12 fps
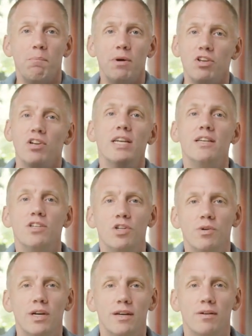but you didn't
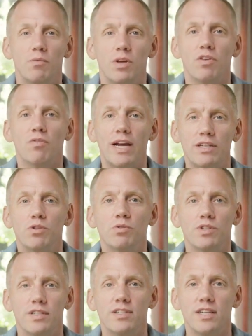do it with the right
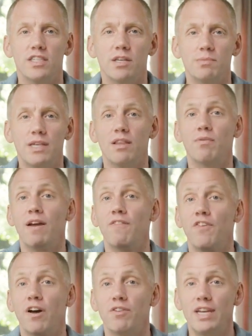tools and systems and the right
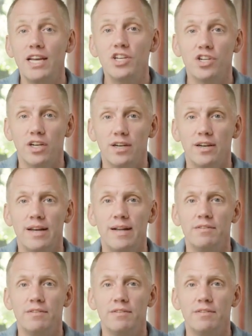foundation